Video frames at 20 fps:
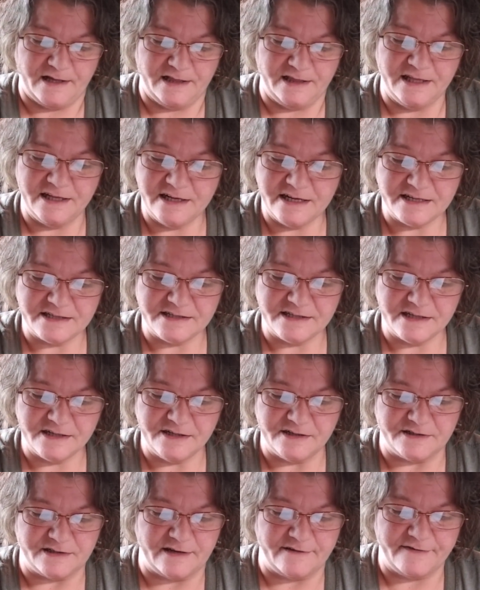Lindy
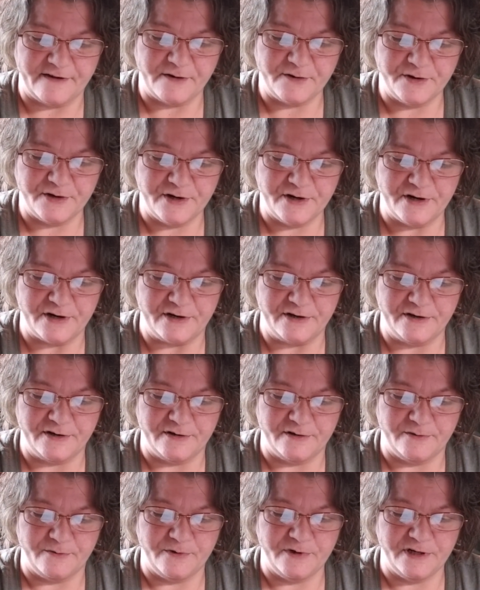Stitches, I found her.
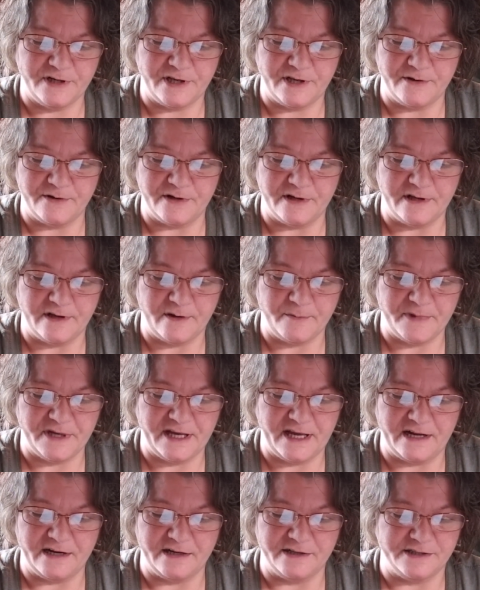What a cutie! Oh my
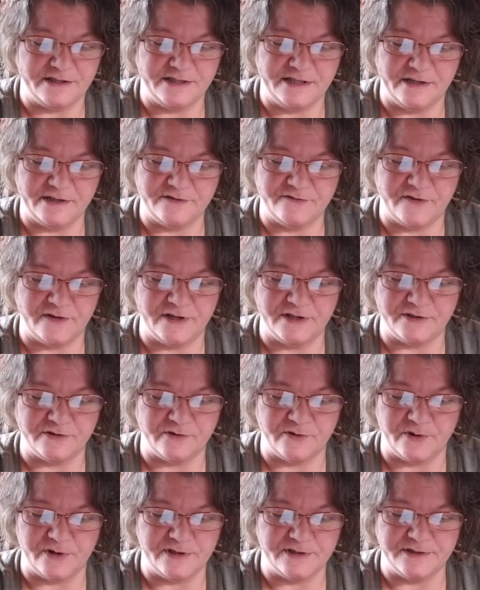god! And she tells funny
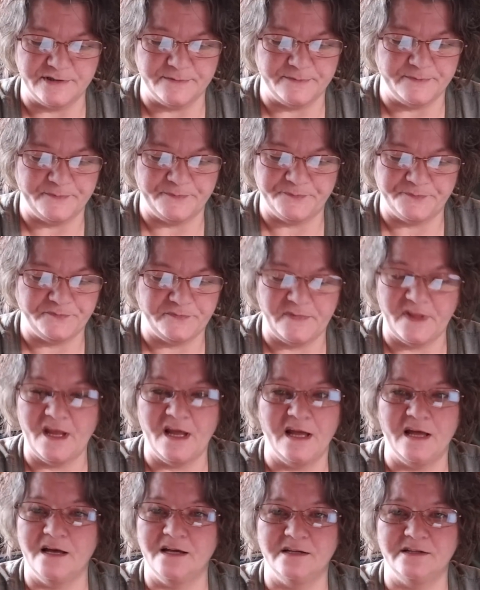stories.
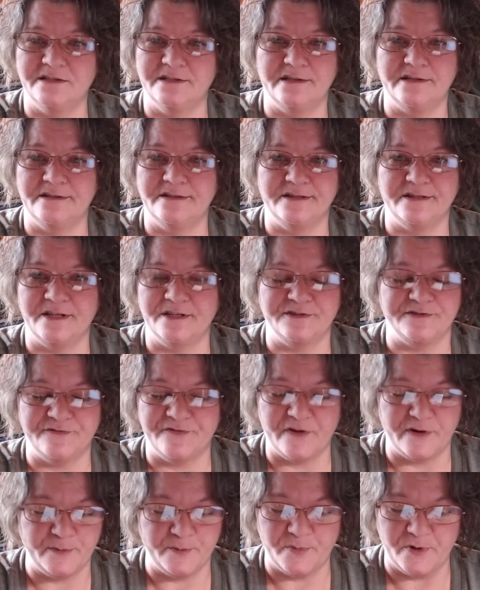Does
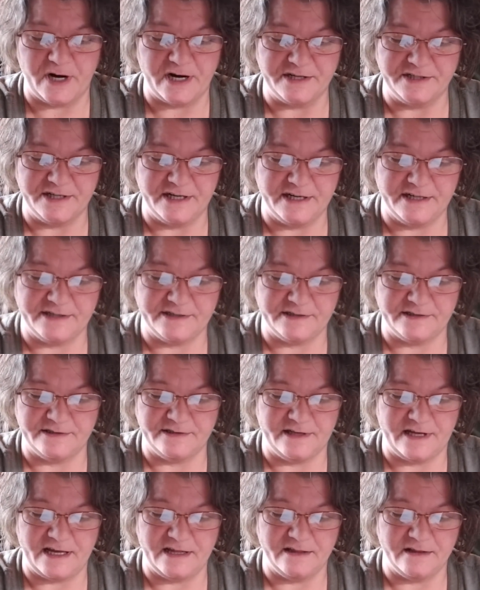fun projects.
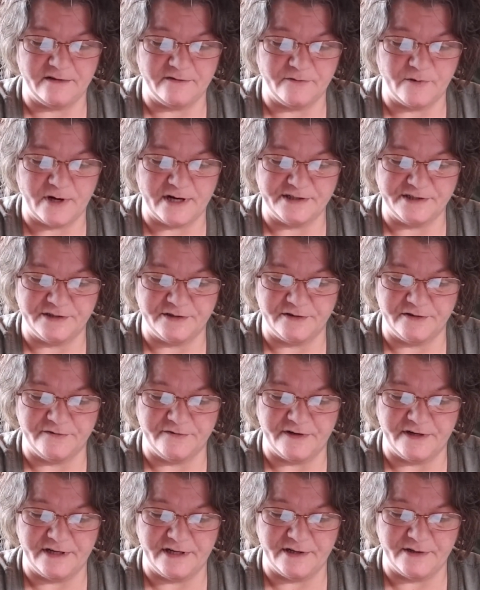I love watching her
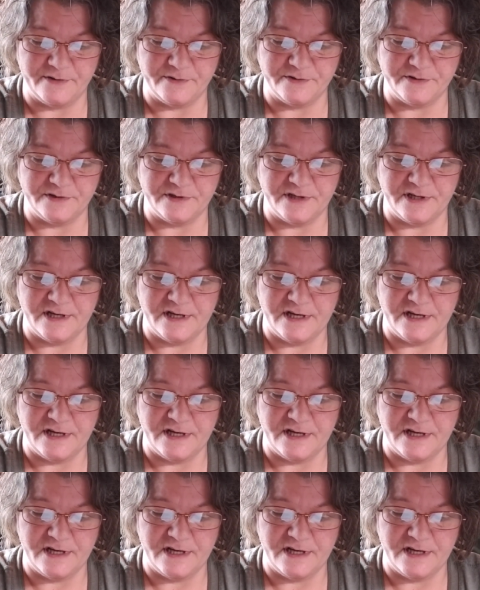videos.